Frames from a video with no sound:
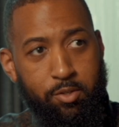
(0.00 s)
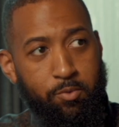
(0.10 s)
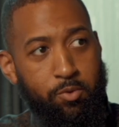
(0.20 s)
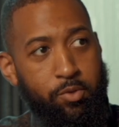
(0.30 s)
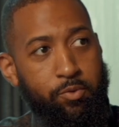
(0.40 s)
can
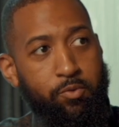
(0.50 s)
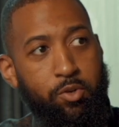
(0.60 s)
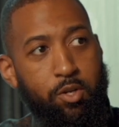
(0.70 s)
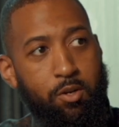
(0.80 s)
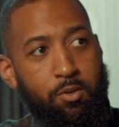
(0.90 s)
really
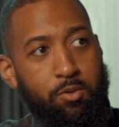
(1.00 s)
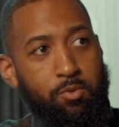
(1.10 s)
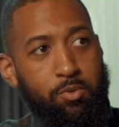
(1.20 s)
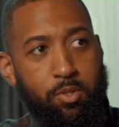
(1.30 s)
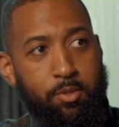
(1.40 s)
ruin your
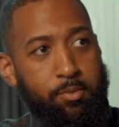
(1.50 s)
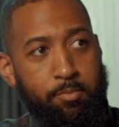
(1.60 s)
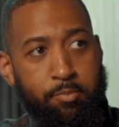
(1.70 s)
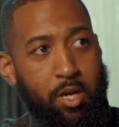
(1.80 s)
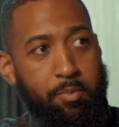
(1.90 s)
whole
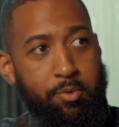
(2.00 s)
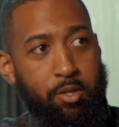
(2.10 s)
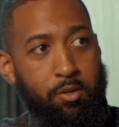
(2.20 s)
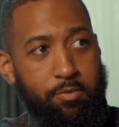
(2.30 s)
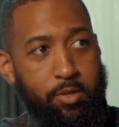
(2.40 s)

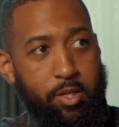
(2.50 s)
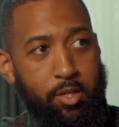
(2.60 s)
company off of that.